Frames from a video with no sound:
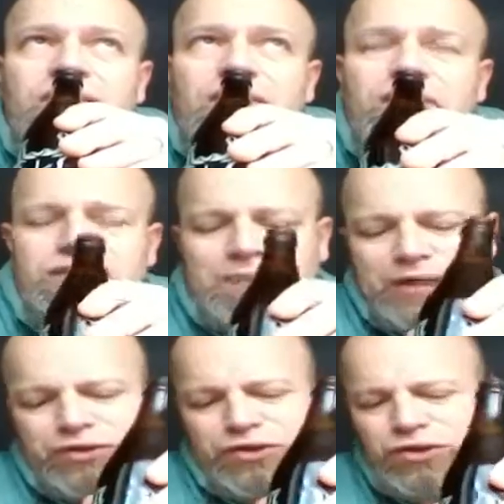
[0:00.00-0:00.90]
Not as
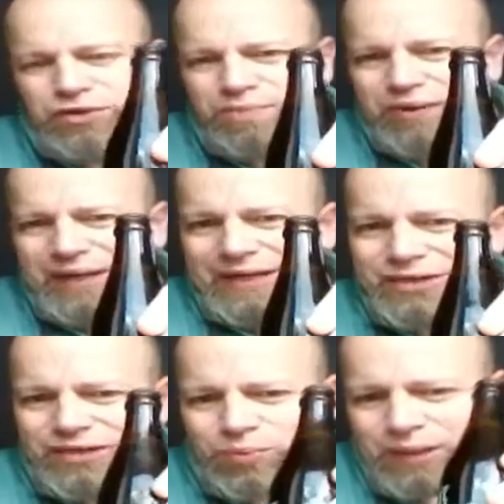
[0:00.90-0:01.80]
much
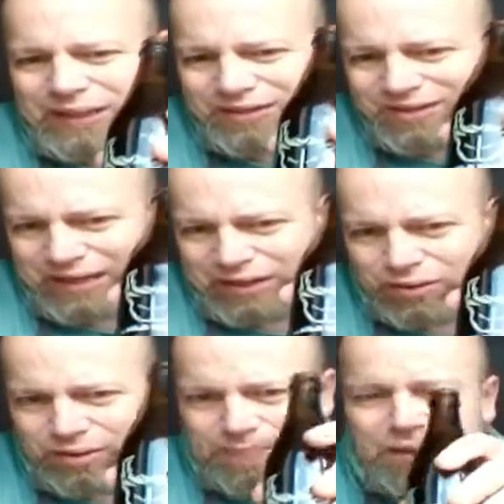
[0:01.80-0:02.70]
gooseberry-ish as what they say
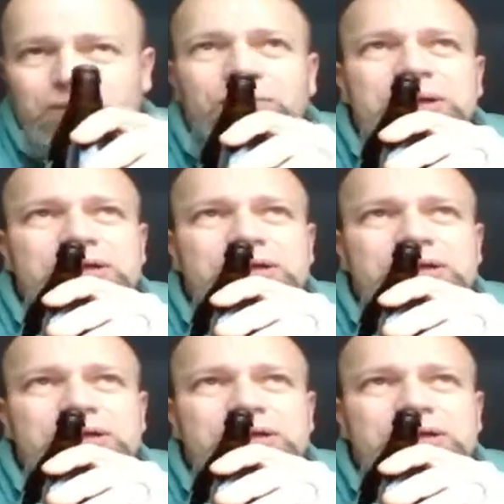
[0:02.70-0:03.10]
on the bottle.